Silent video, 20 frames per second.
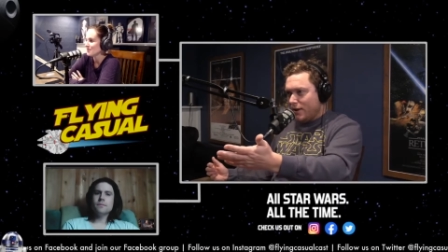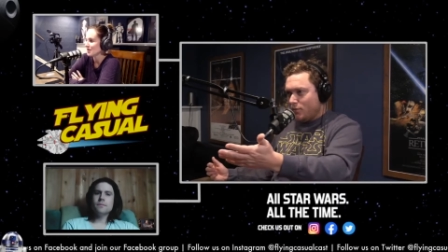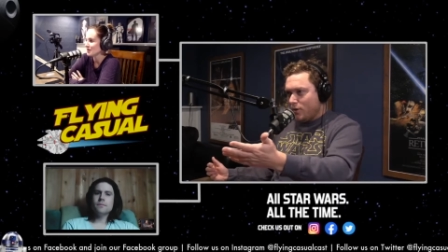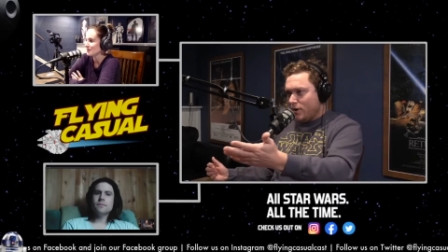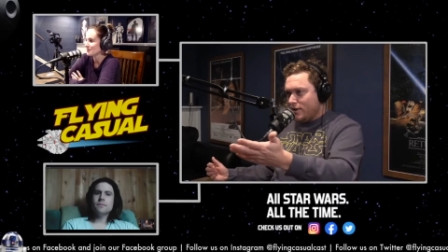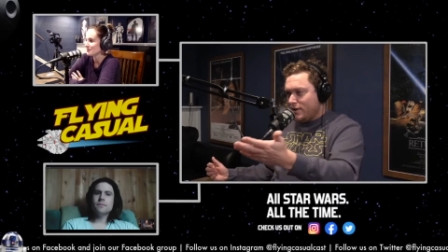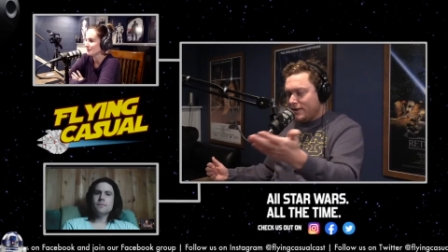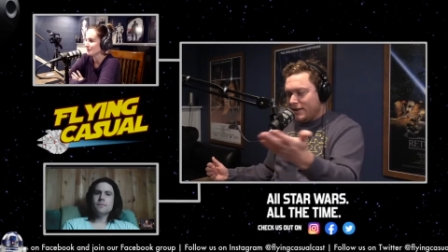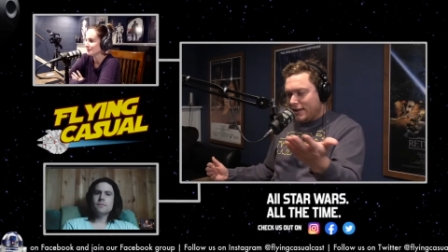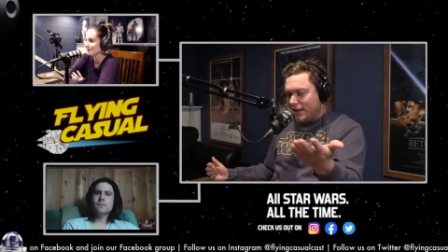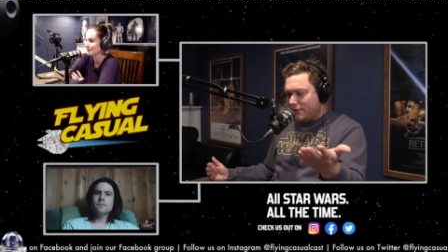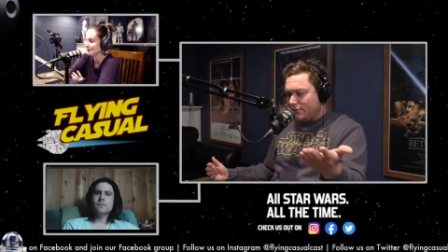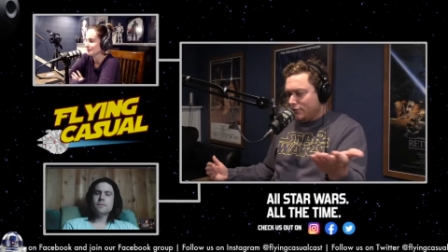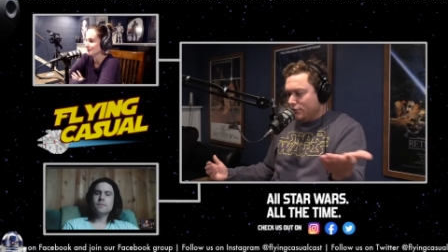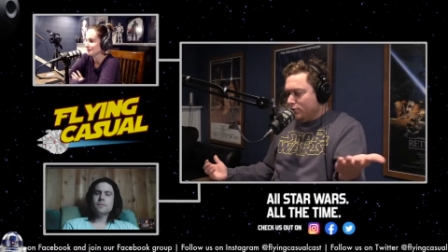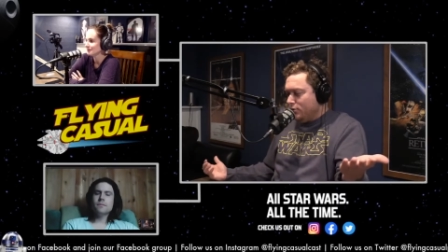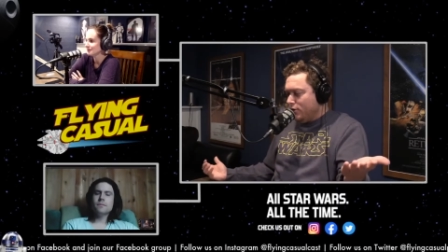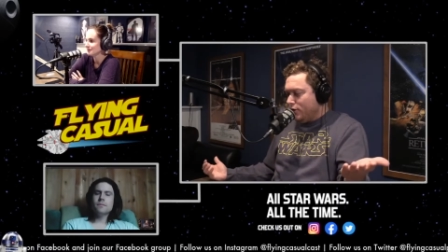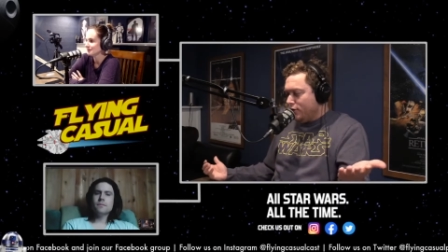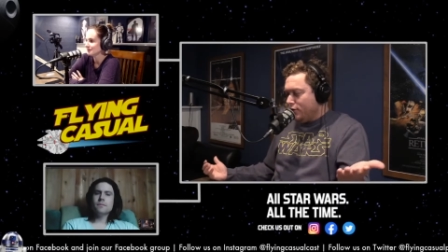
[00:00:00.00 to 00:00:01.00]
Where did it come?
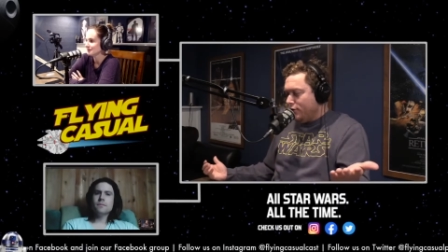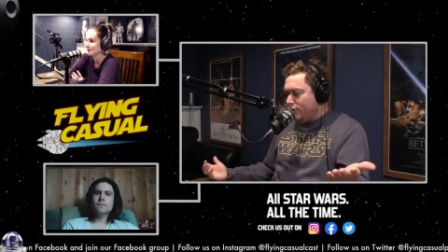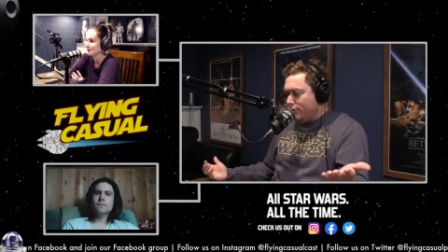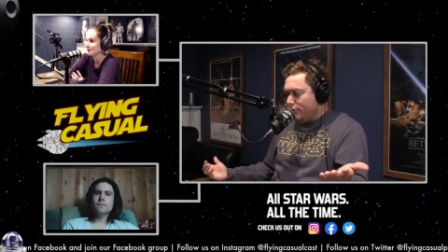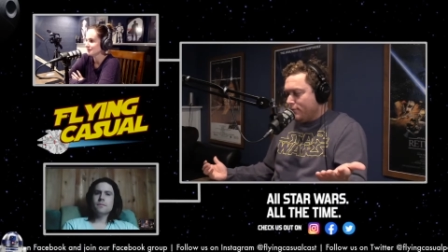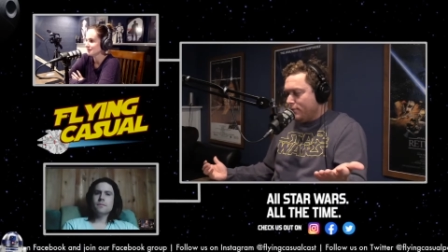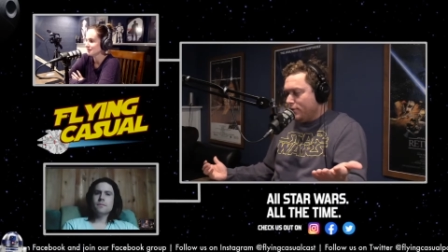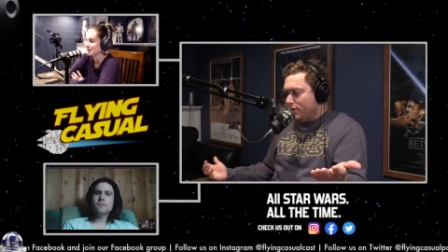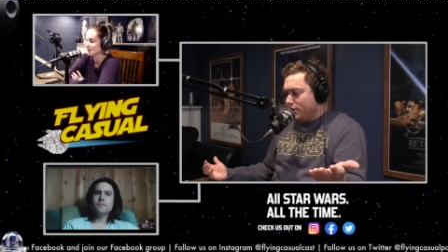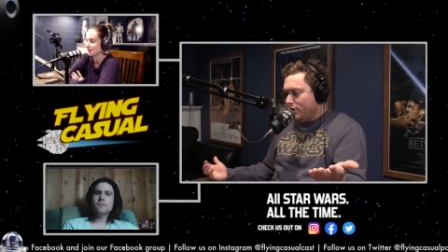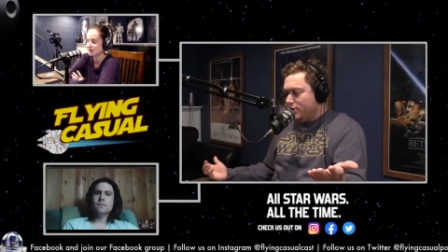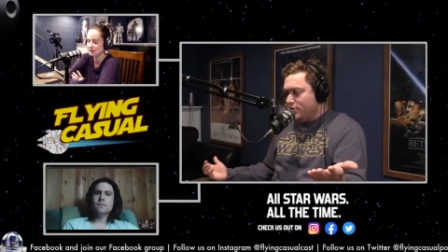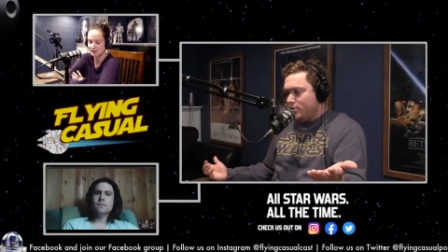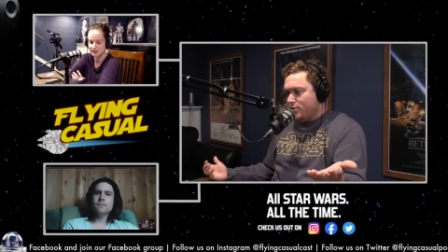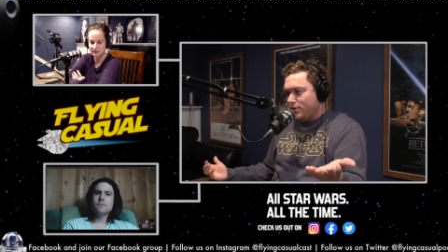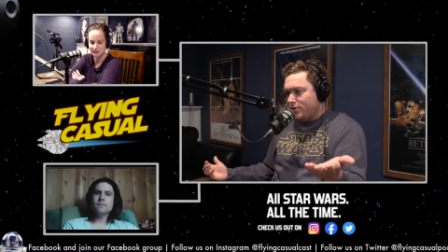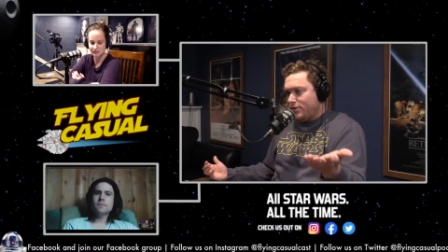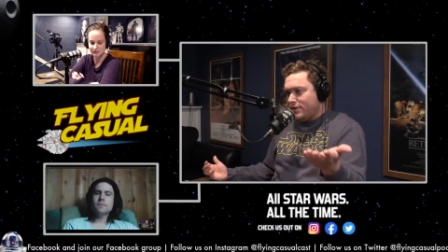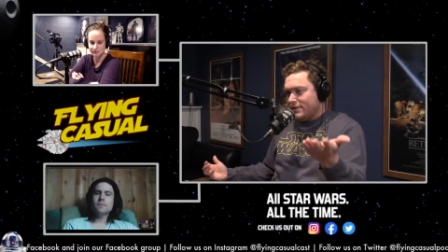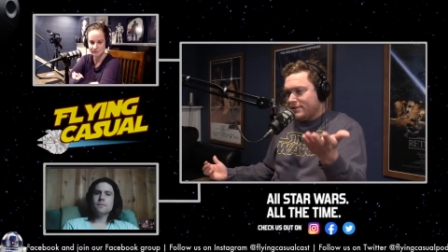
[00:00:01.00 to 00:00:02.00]
Luke, are you familiar
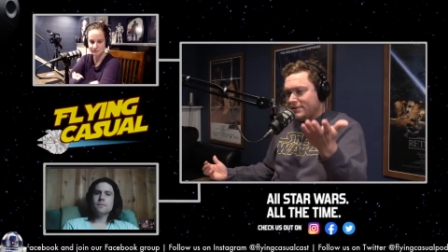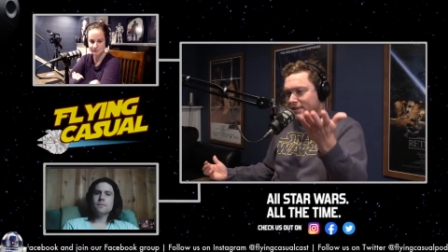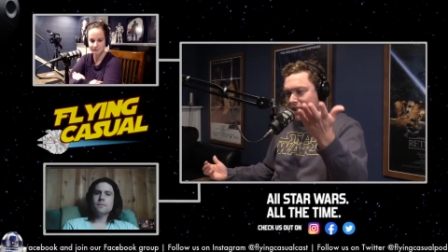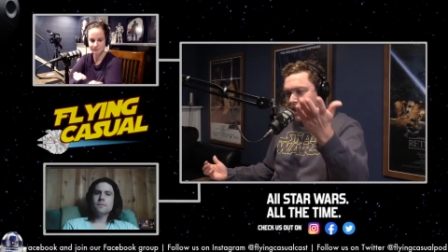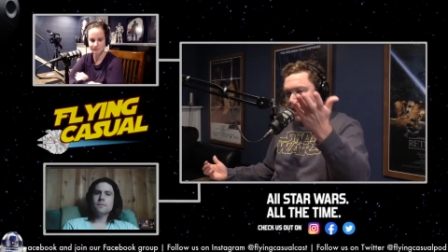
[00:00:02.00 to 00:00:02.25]
with this